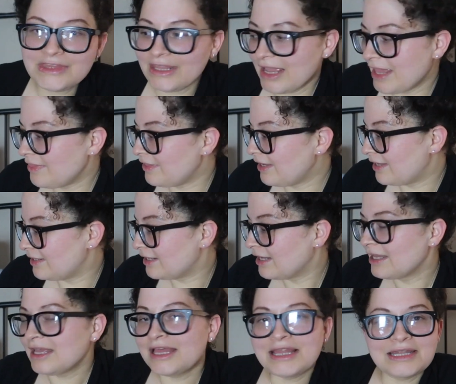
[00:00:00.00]
And then,
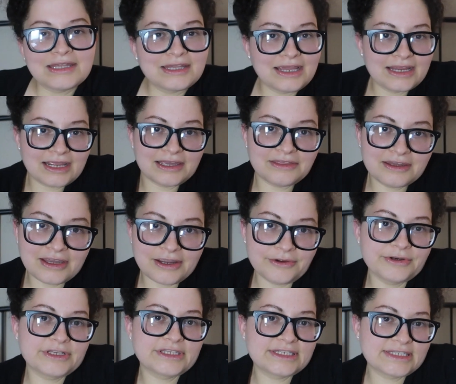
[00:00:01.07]
like I think I
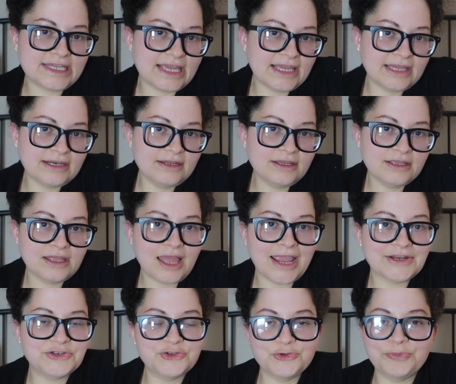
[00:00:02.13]
already said,
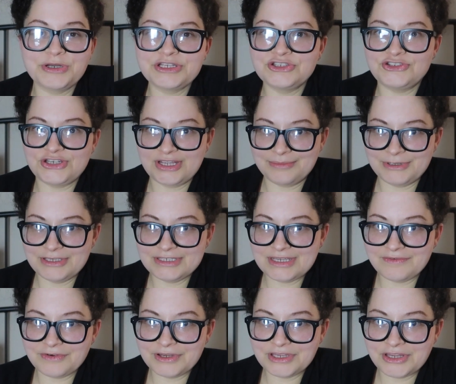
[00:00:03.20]
I do pajamas
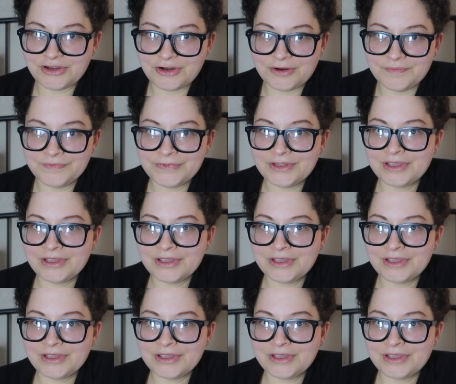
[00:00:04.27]
every year.